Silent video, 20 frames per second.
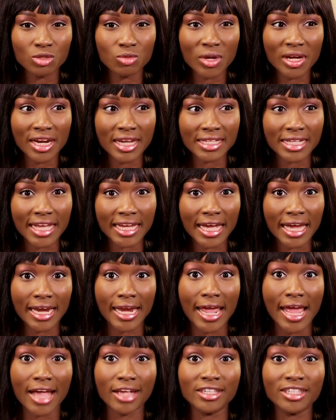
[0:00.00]
is when there's like an
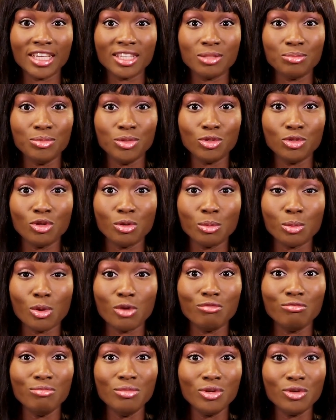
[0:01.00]
excess buildup
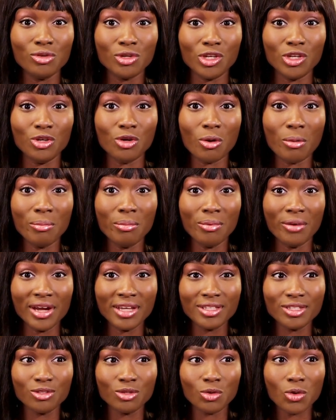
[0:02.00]
of milk in your
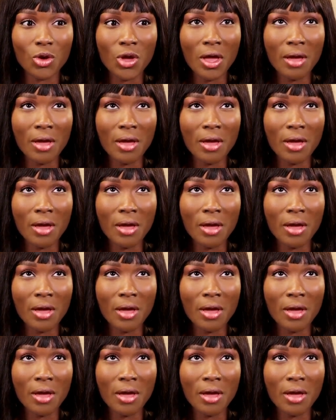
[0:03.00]
breast. So